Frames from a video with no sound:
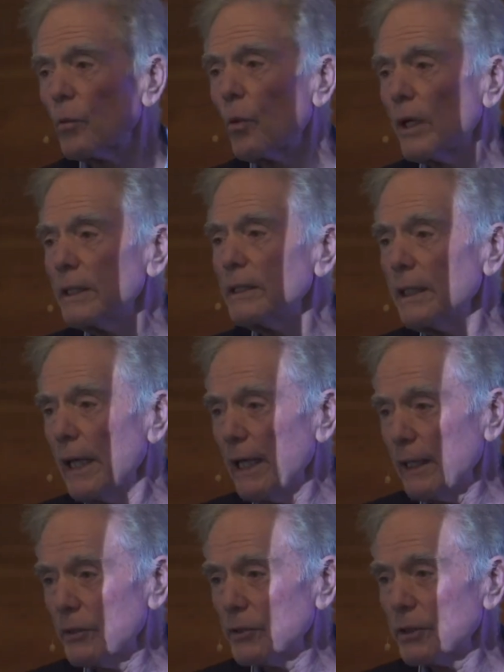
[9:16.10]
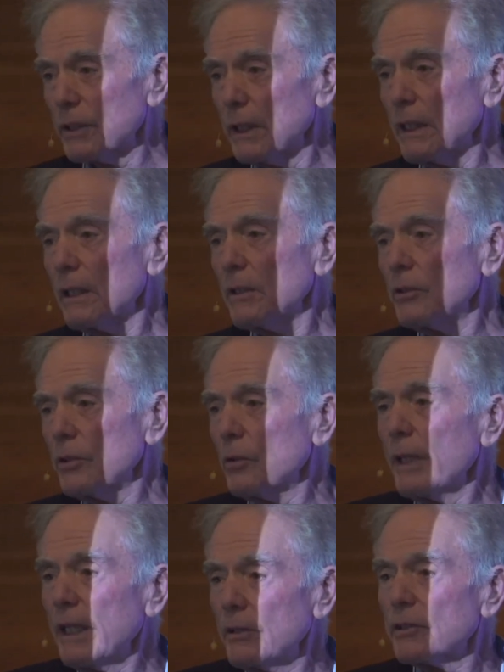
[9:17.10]
one takes
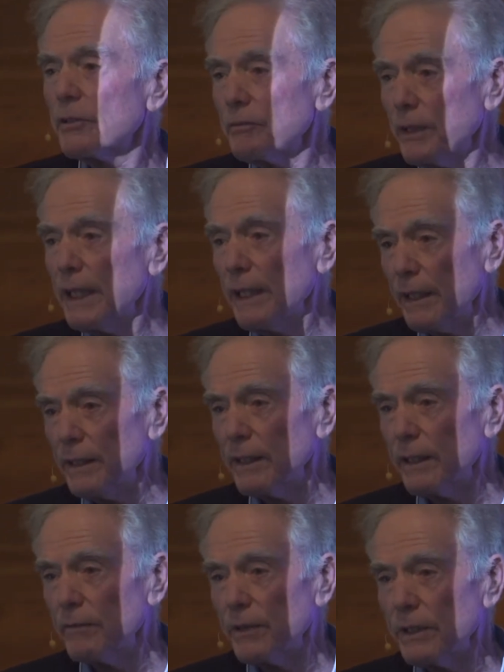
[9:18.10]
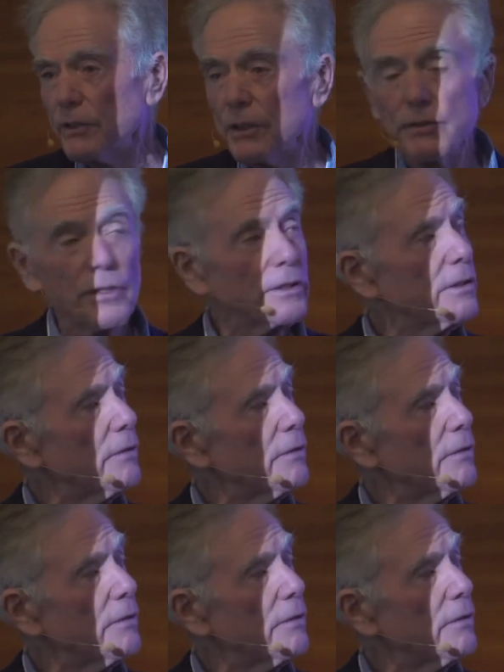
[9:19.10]
to intervene, if this is the